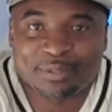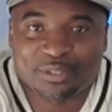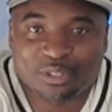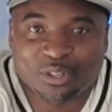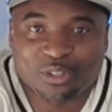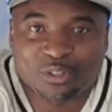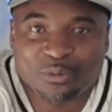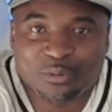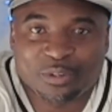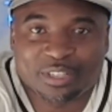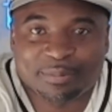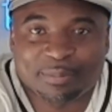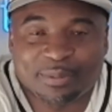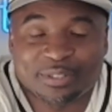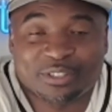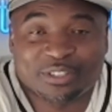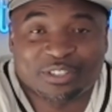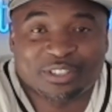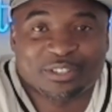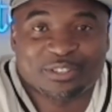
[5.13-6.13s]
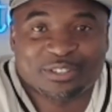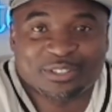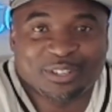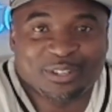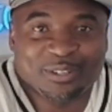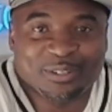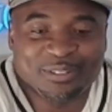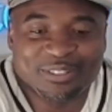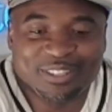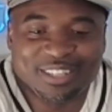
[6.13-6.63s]
episode of Whispering to Your
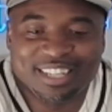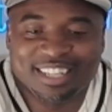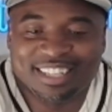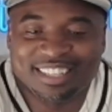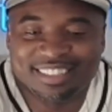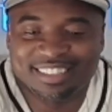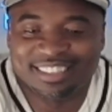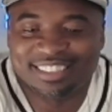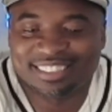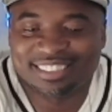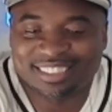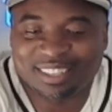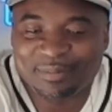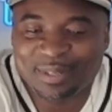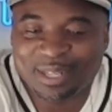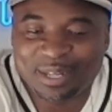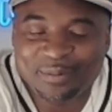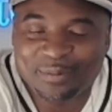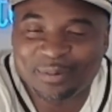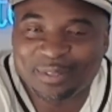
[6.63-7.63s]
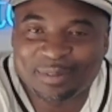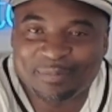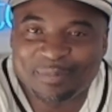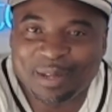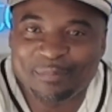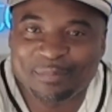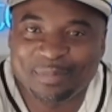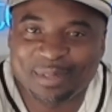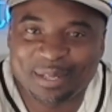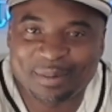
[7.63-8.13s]
Soul. Listen, I'm here with
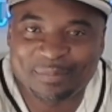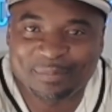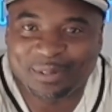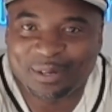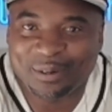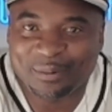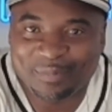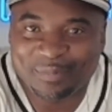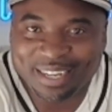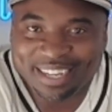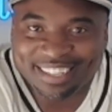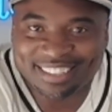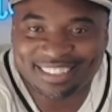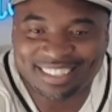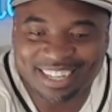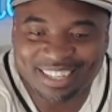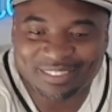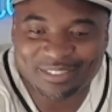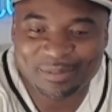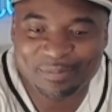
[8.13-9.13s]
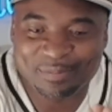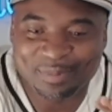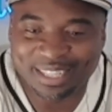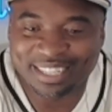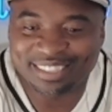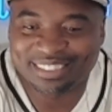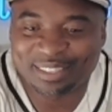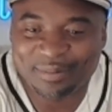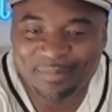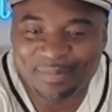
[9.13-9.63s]
my big bro, man. I'm
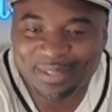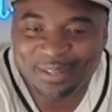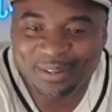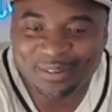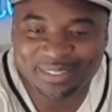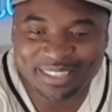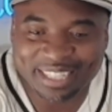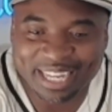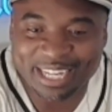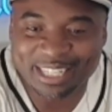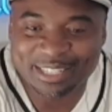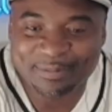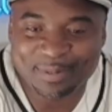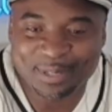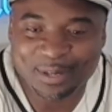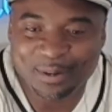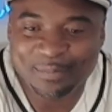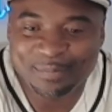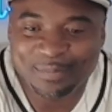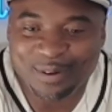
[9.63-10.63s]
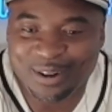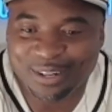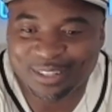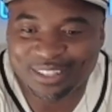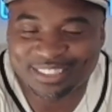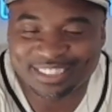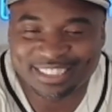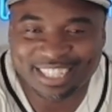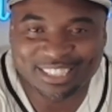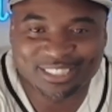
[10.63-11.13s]
blessed to be on HBO
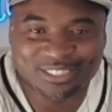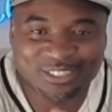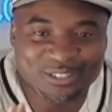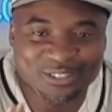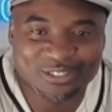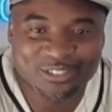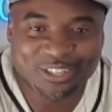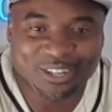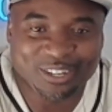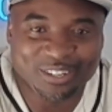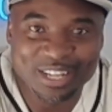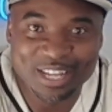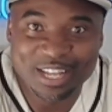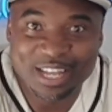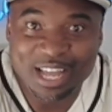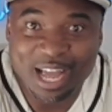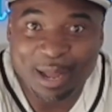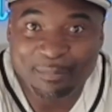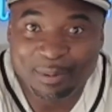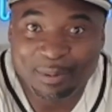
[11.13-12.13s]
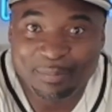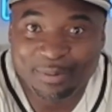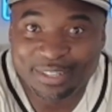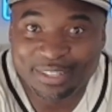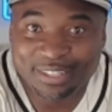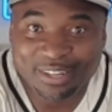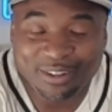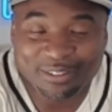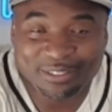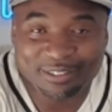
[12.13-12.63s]
Ballers, and I told y'all we'll
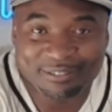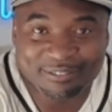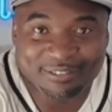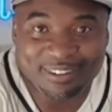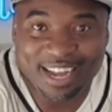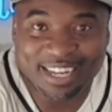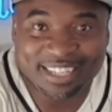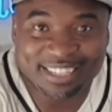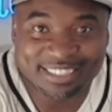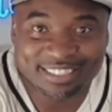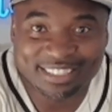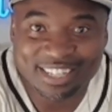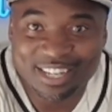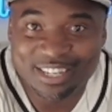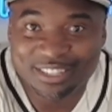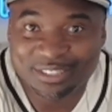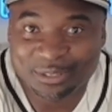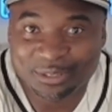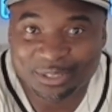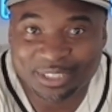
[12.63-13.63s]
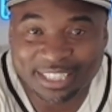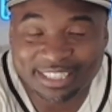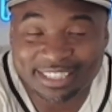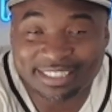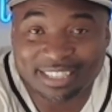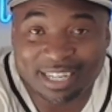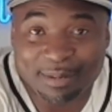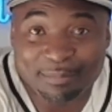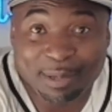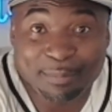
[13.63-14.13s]
bring y'all the finest. So
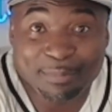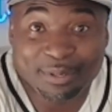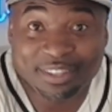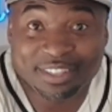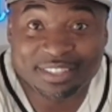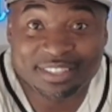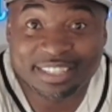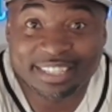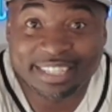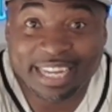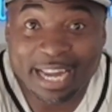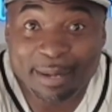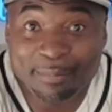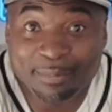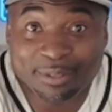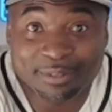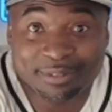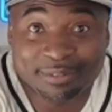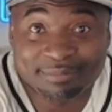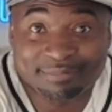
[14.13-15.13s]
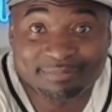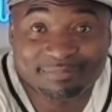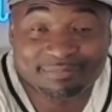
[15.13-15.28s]
check this out. My brother's a gamer,